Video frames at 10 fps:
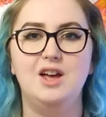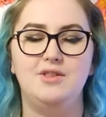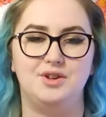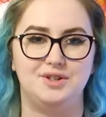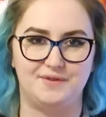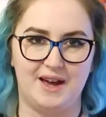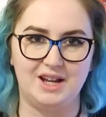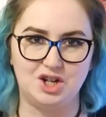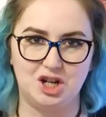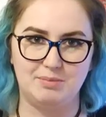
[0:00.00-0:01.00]
those
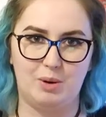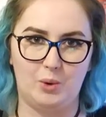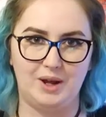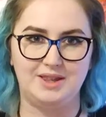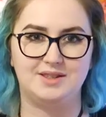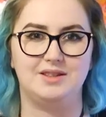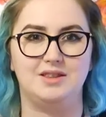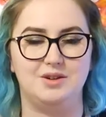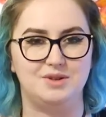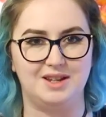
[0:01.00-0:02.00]
vanishing points and
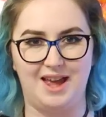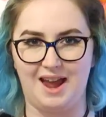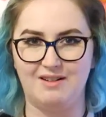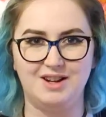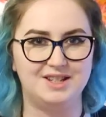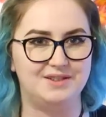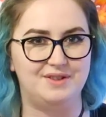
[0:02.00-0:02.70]
those areas of